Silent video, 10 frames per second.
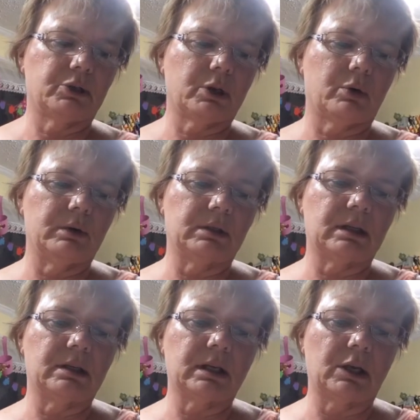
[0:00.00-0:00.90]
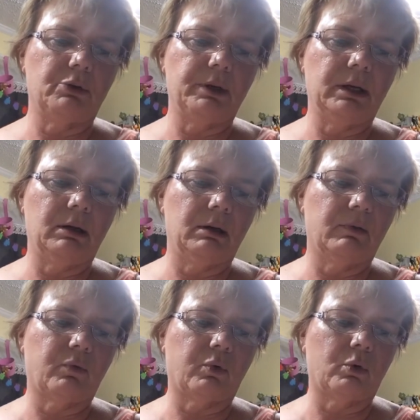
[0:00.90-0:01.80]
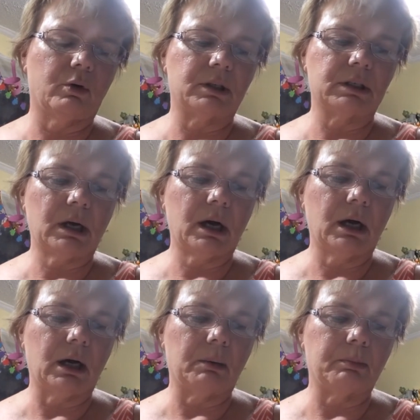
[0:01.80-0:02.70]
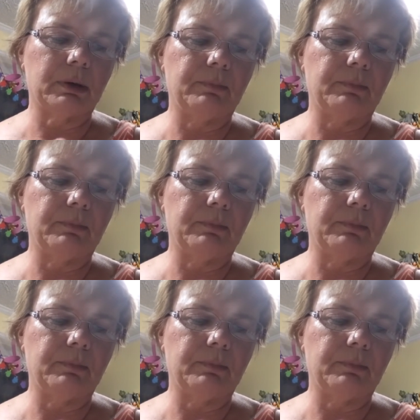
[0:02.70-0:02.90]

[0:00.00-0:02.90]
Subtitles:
so it says that you need for the top,